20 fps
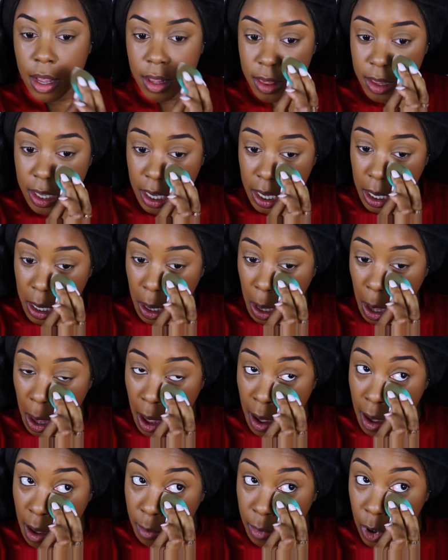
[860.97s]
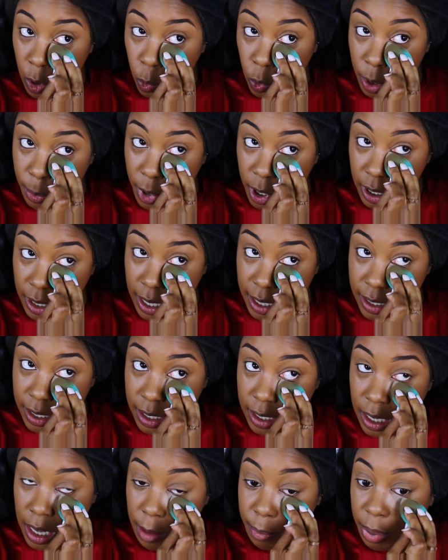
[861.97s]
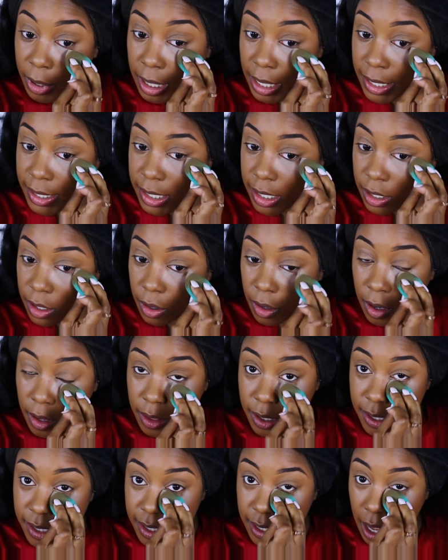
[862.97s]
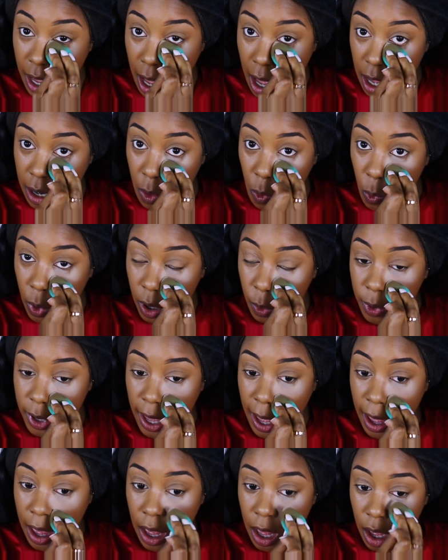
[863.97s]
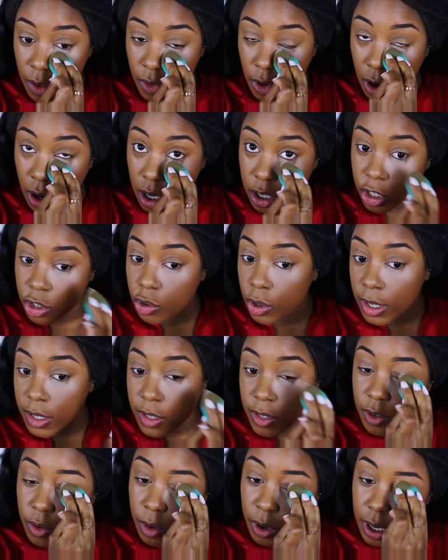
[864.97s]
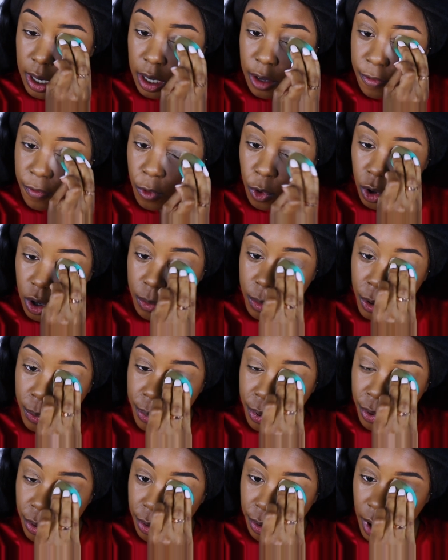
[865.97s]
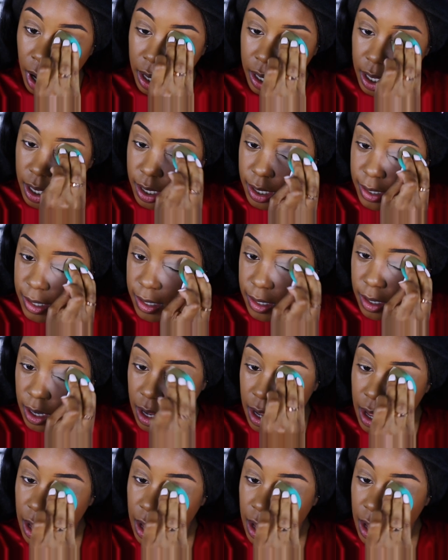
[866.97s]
the um, Rimmel London and place it on the side where we have our drugstore and affordable products